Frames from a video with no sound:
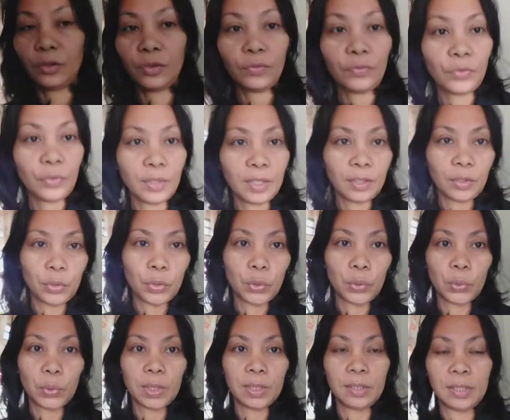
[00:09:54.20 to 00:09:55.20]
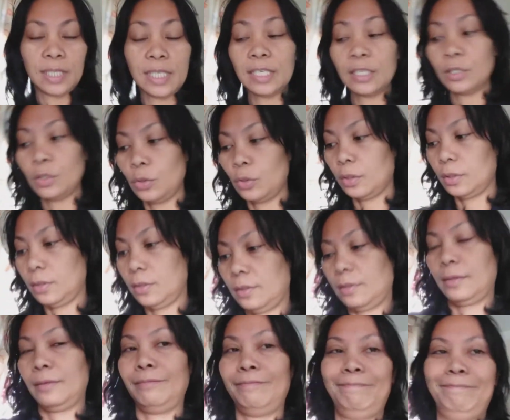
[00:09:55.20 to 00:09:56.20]
don't forget to season
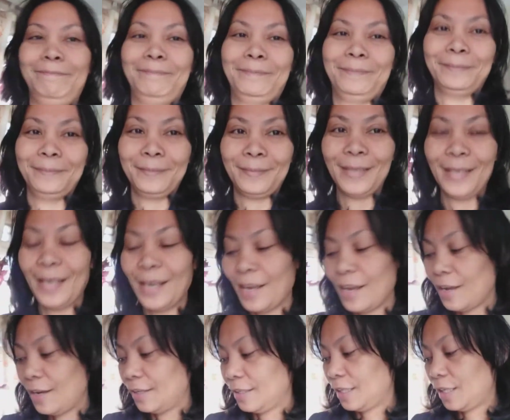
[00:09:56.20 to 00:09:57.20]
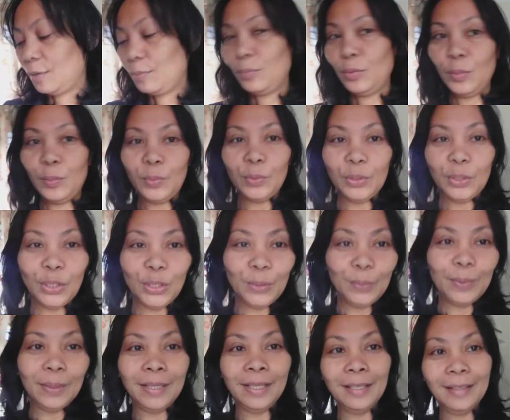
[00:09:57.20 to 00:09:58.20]

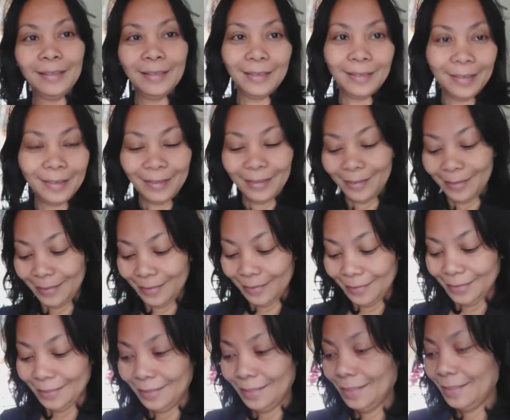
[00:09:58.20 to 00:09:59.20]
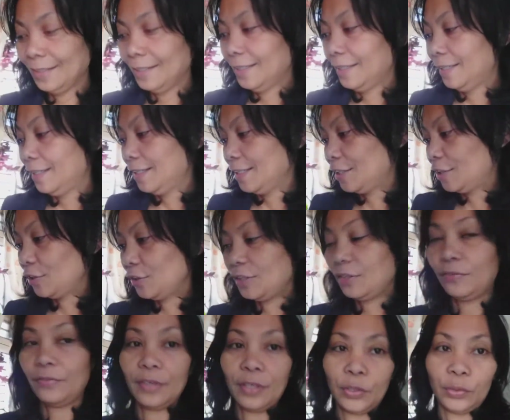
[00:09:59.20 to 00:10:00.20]
Nabubulol-bulol. It's so
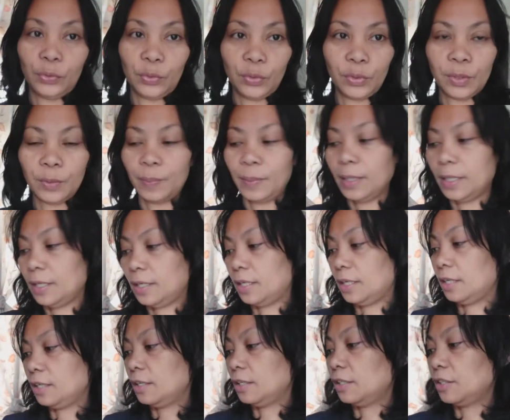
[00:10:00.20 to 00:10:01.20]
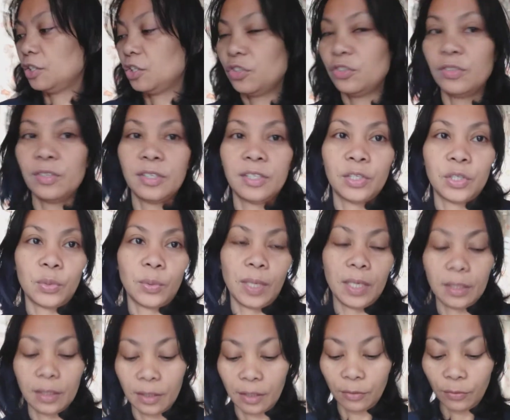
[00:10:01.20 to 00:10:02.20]
difficult to speak in English straight,
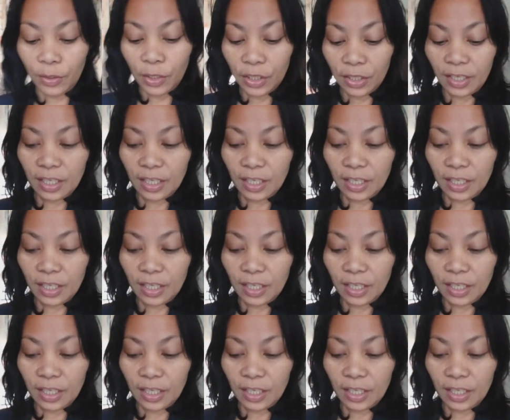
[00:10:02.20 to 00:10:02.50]
even